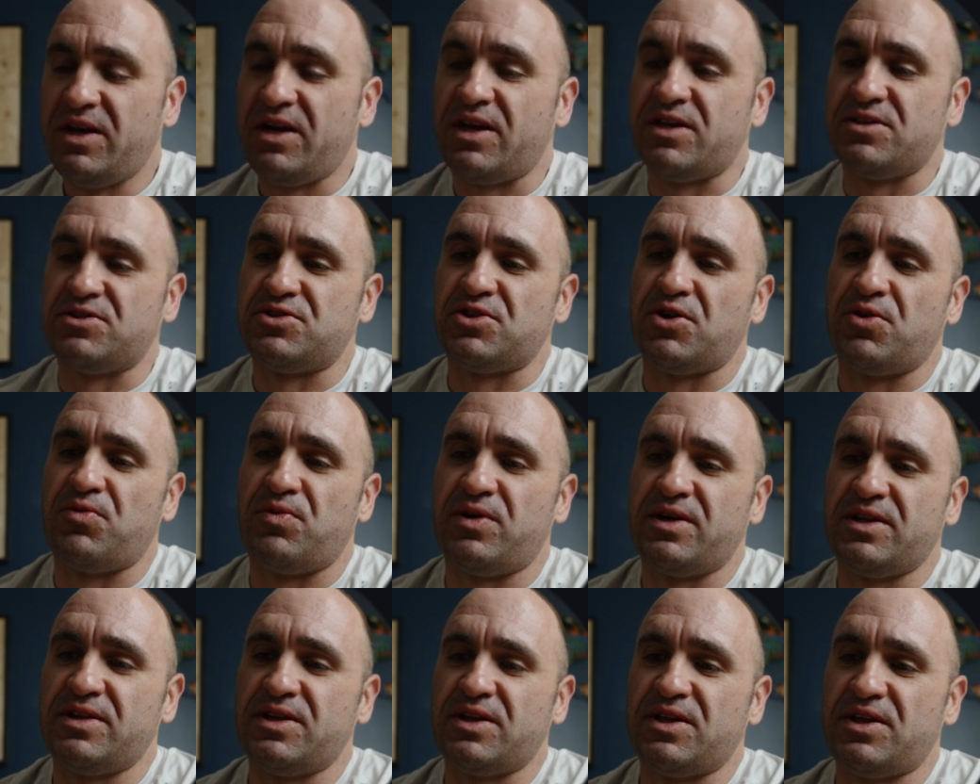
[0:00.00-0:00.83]
And so
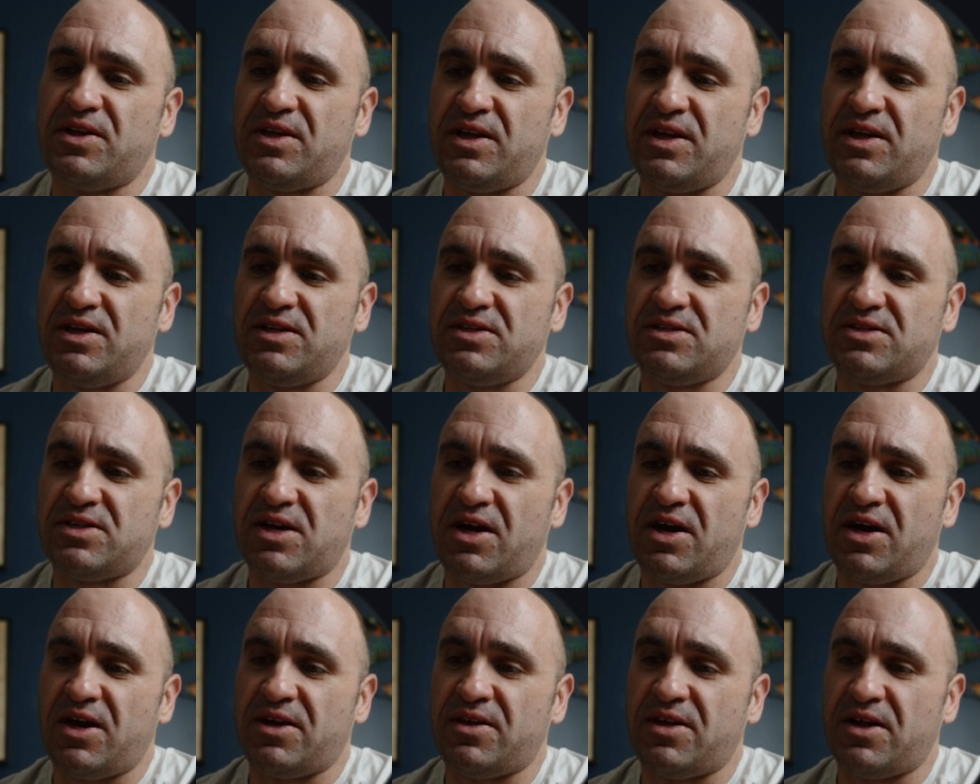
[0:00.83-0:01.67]
one of the things
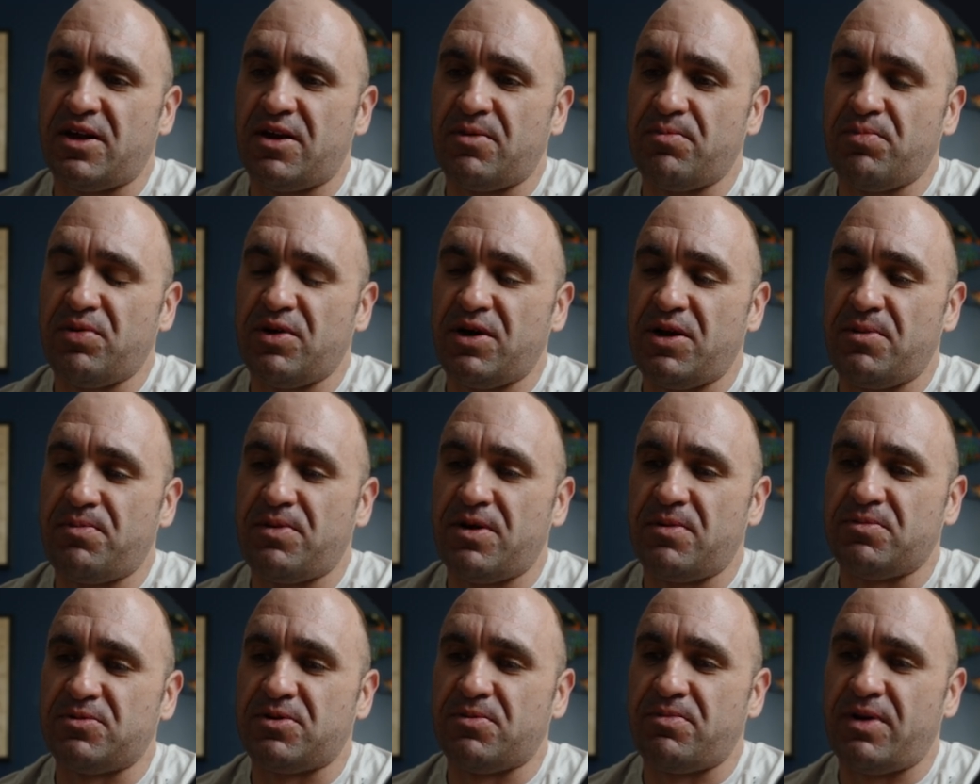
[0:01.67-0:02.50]
that I'm pretty
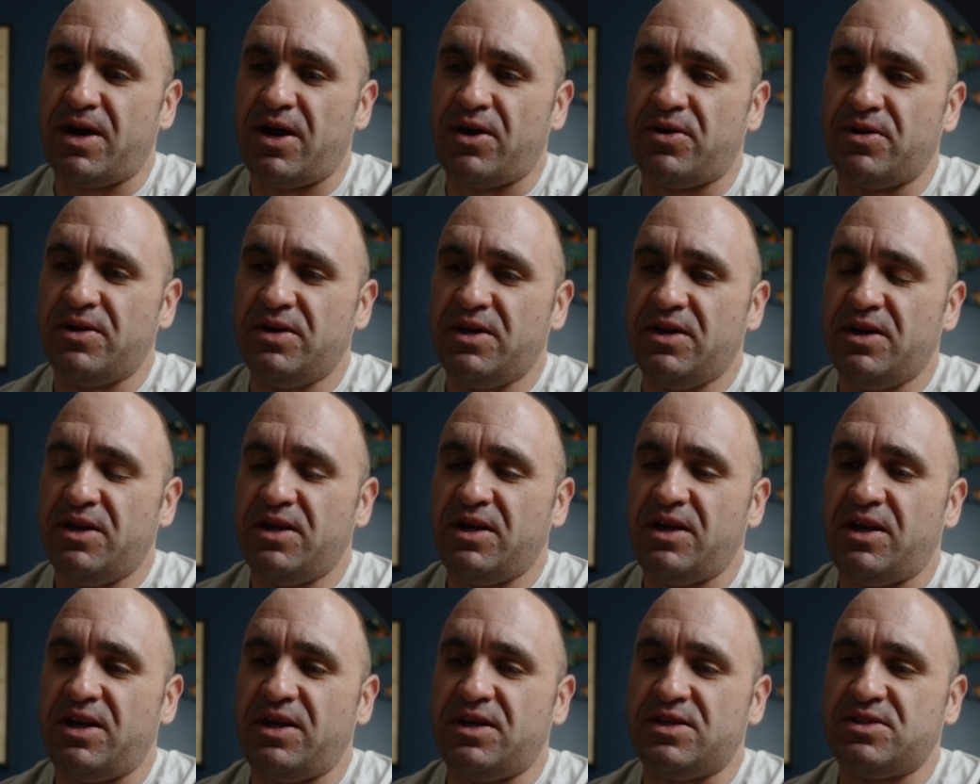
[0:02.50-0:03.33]
pumped about
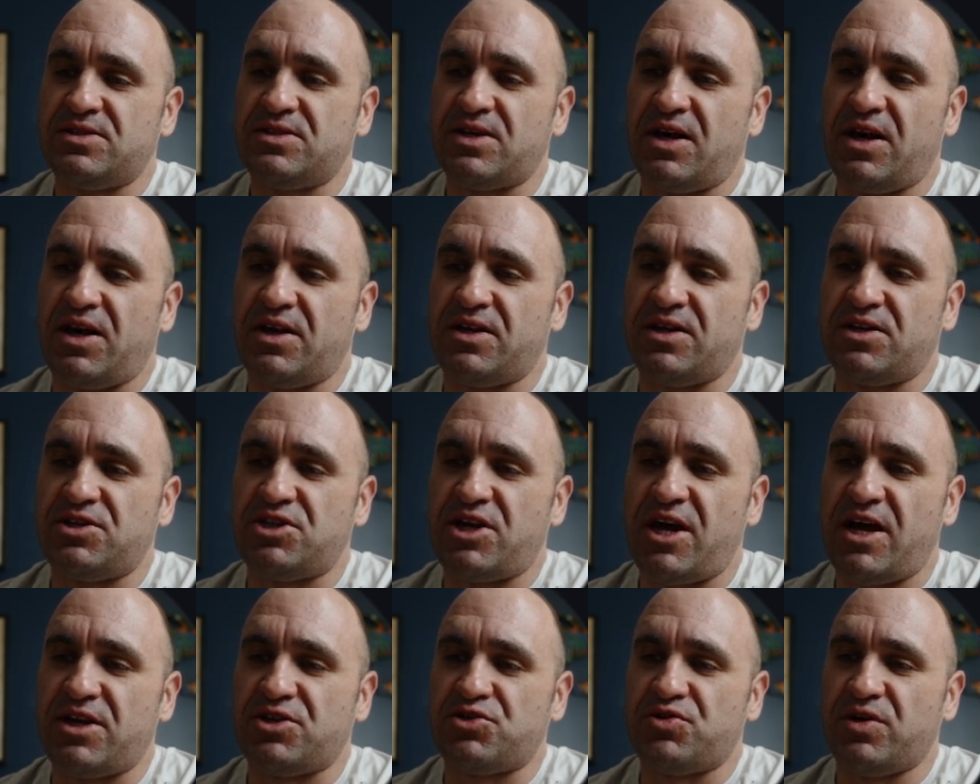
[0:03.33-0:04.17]
is the
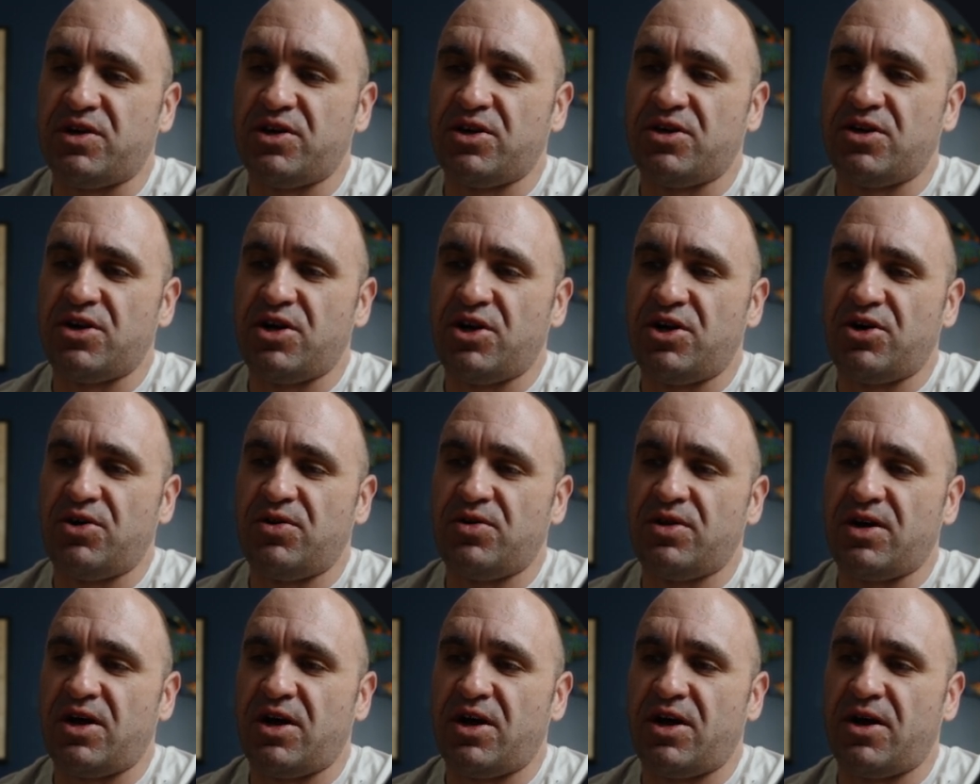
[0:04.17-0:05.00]
chat trigger
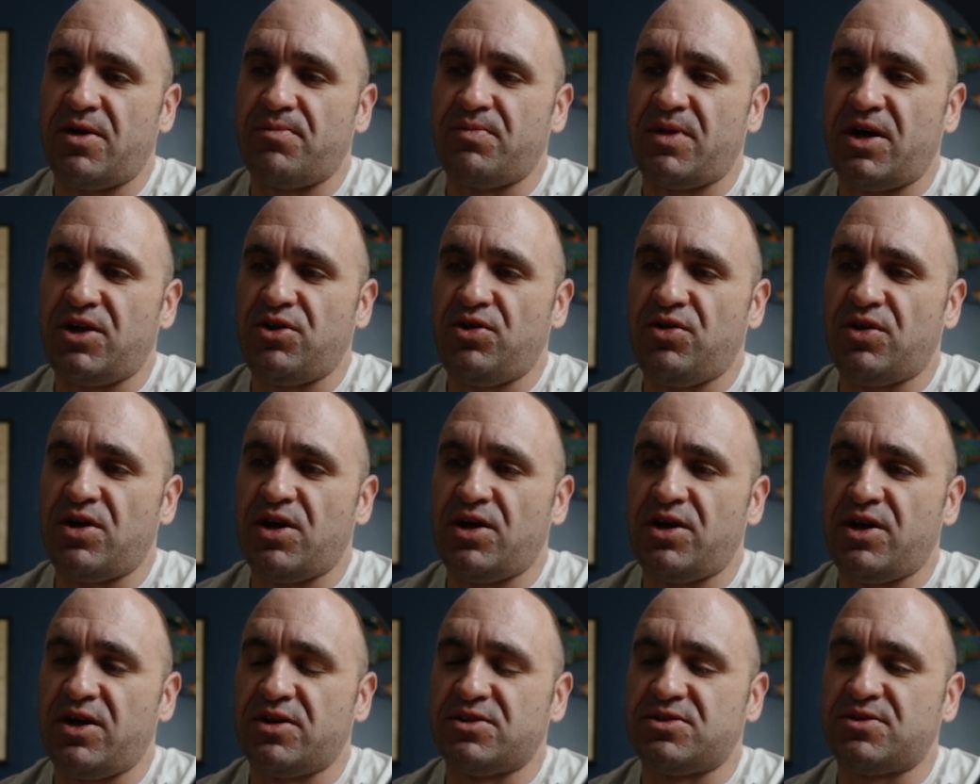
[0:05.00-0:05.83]
node, that you
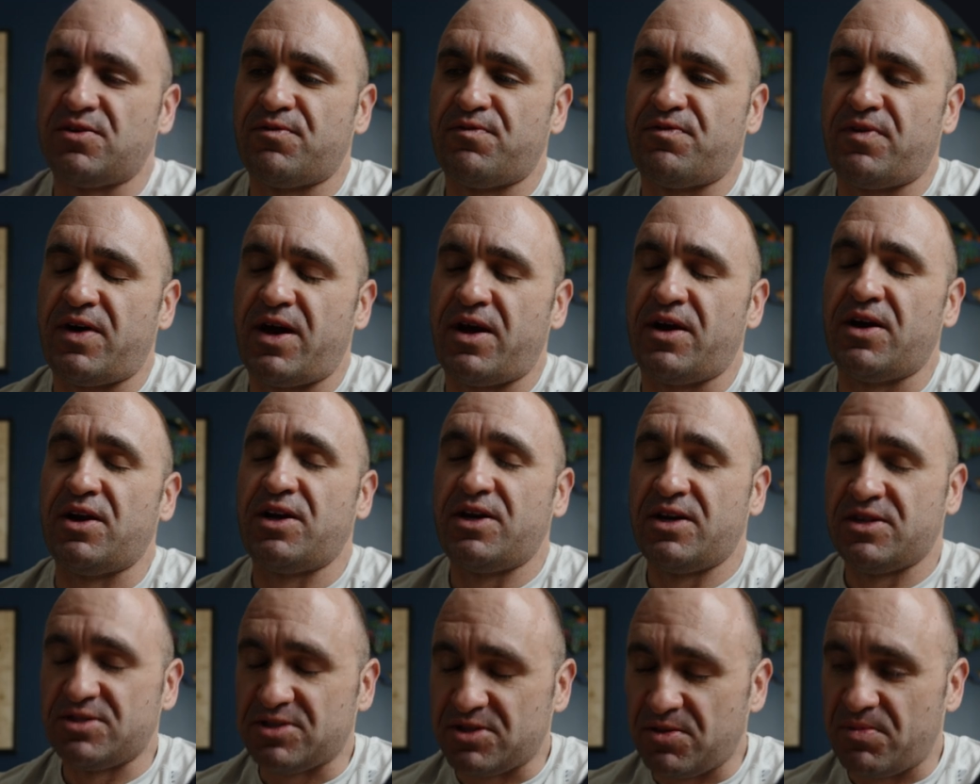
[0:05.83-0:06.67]
can
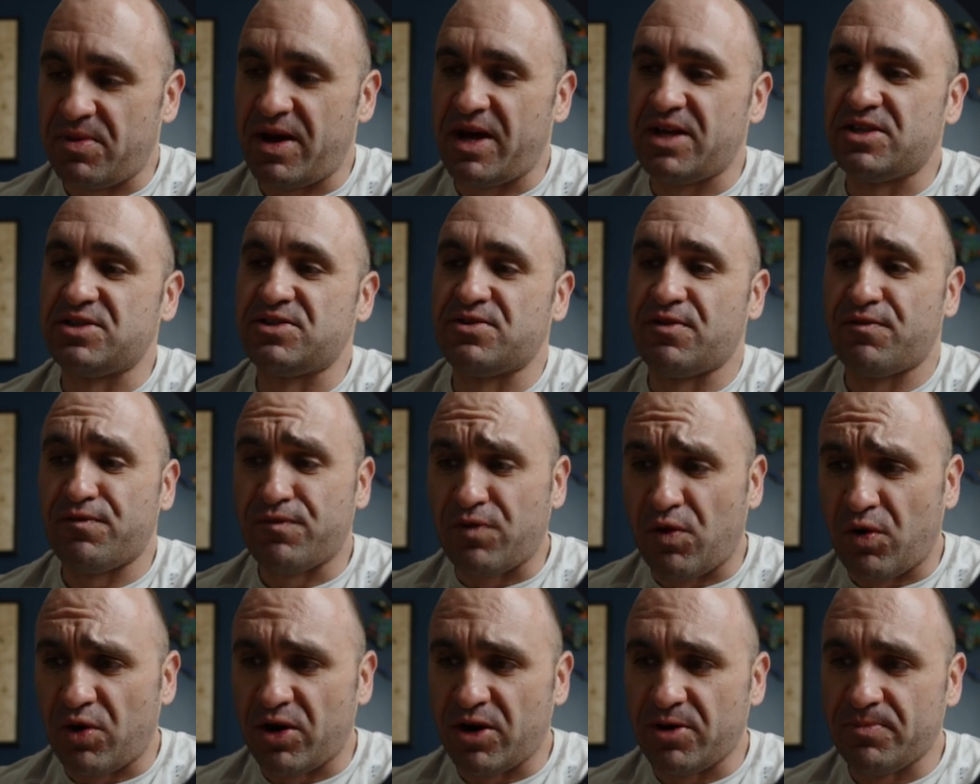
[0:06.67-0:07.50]
customize the
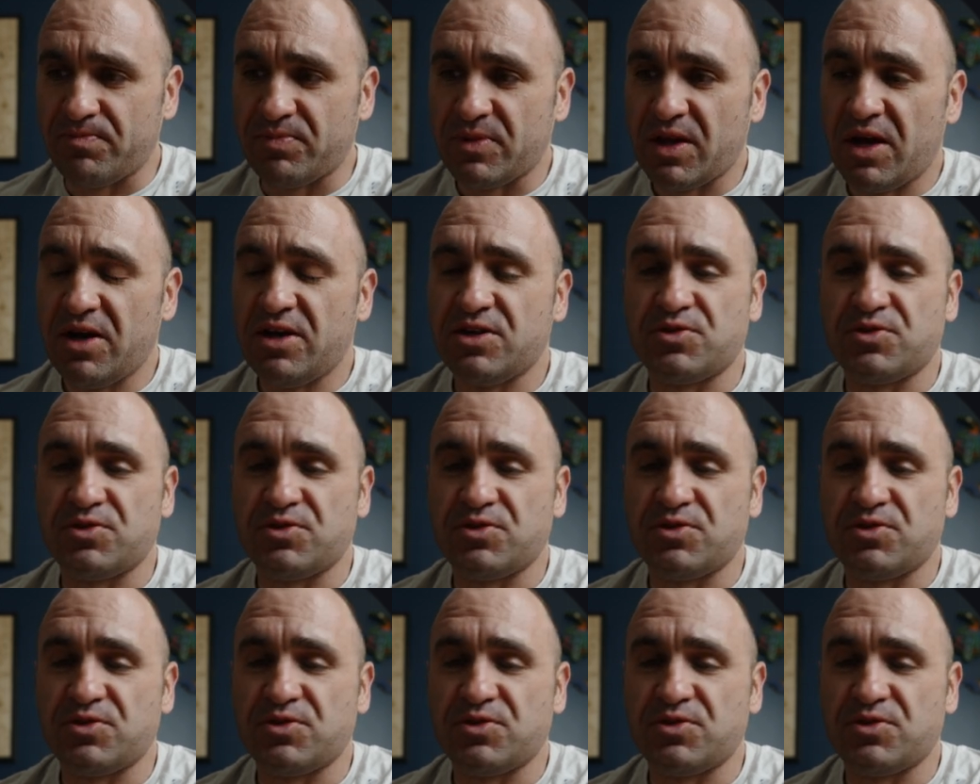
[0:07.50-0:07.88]
form,